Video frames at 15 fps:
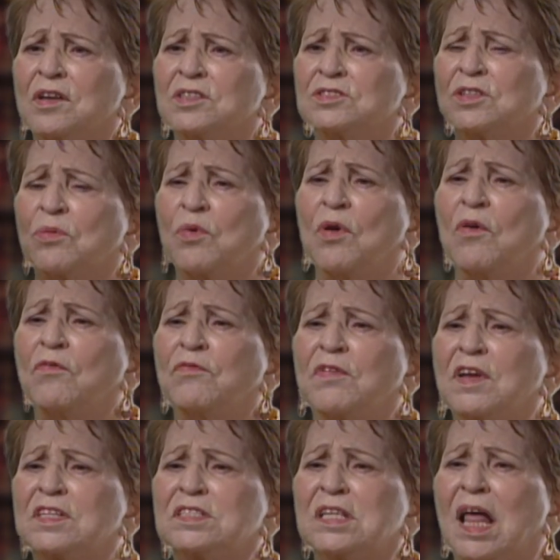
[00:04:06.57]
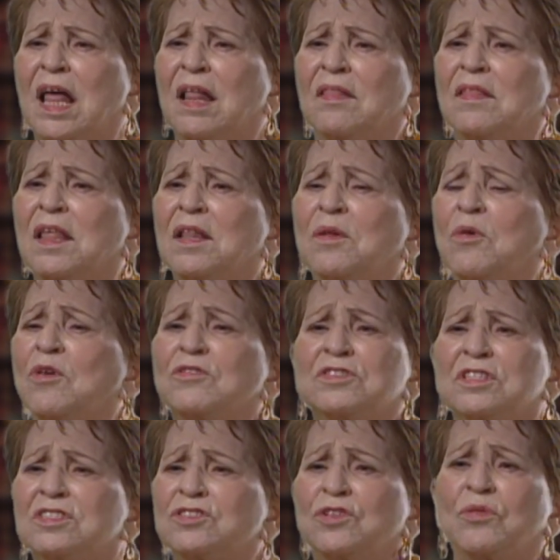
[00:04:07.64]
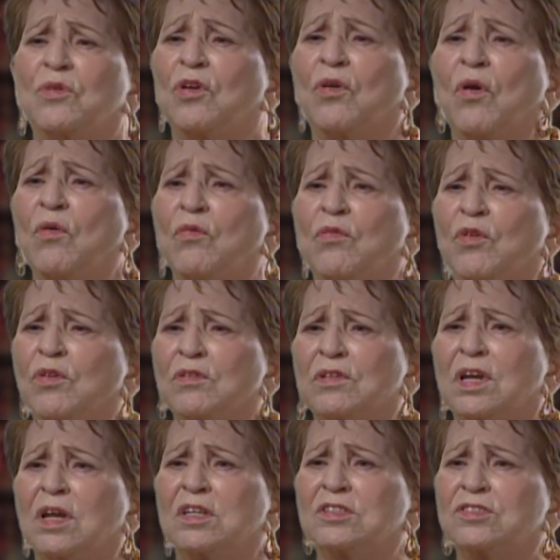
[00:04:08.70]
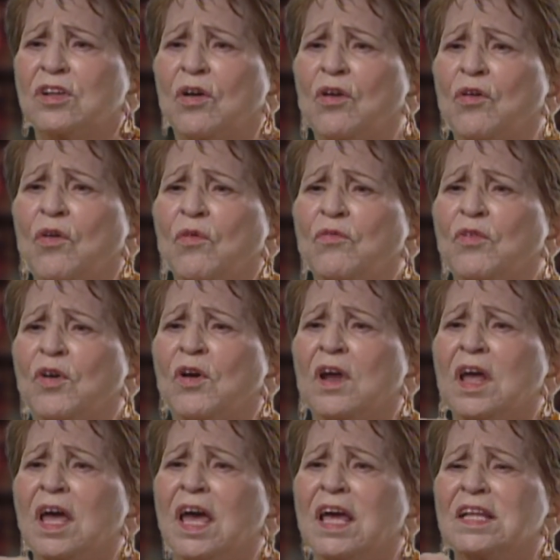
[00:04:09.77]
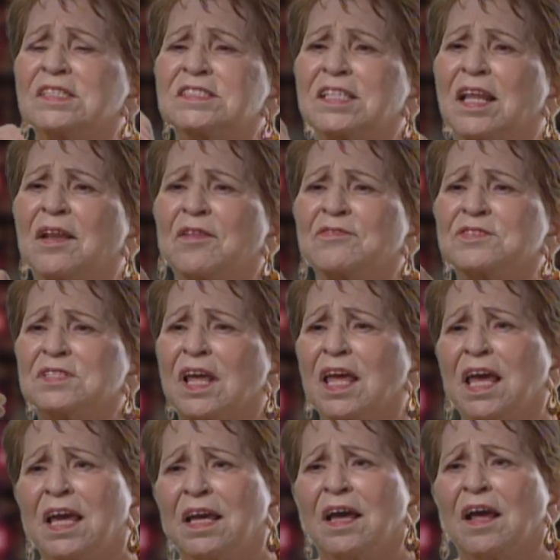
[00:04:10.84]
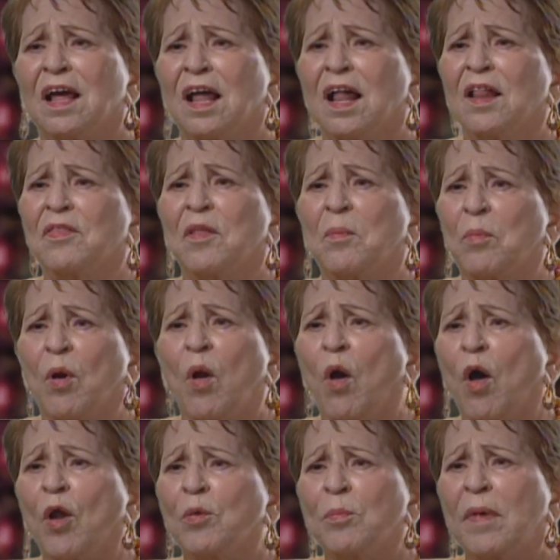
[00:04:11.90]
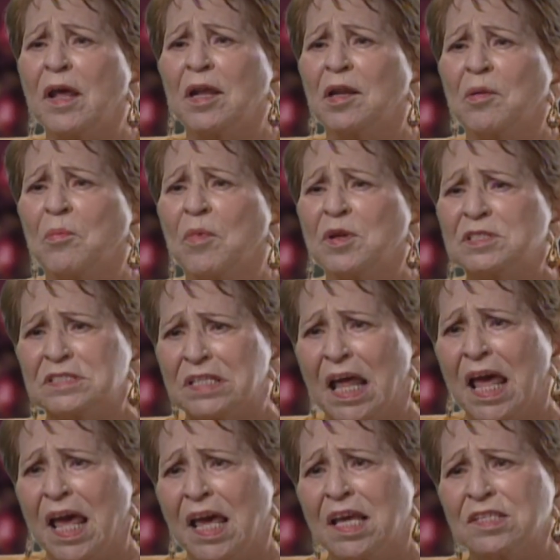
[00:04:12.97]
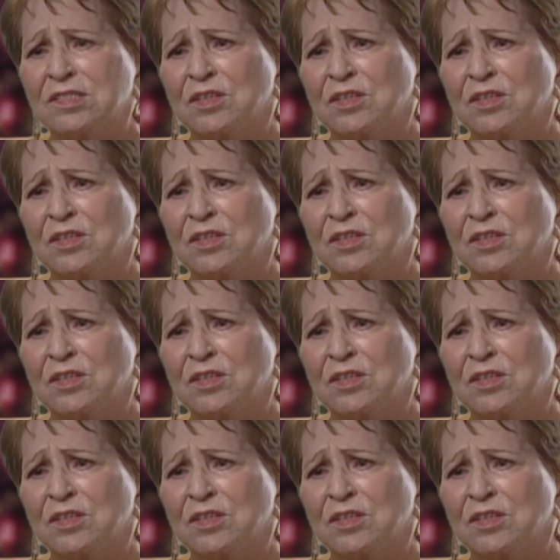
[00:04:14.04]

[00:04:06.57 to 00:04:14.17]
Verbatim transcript: So we'll fix that. And then we'll just do it over again, start over instead of saying the broad made a mistake.